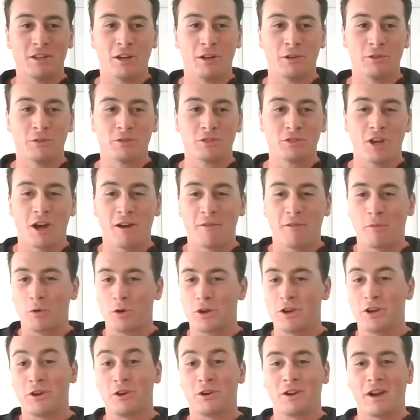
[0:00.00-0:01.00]
Sophomore
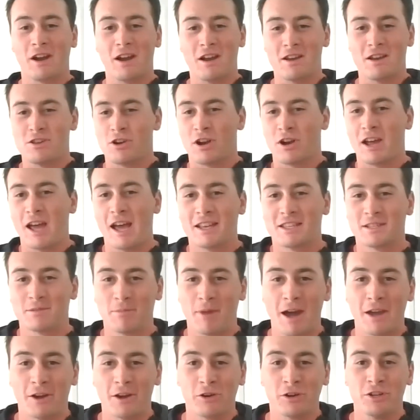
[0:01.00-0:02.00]
year, I had some
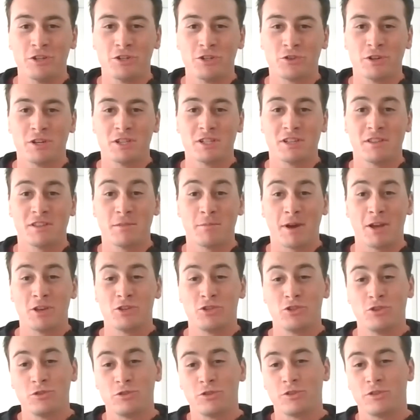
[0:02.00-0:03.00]
minor injuries, and then my
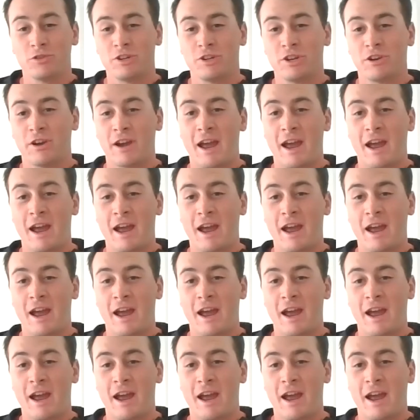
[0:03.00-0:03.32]
junior year,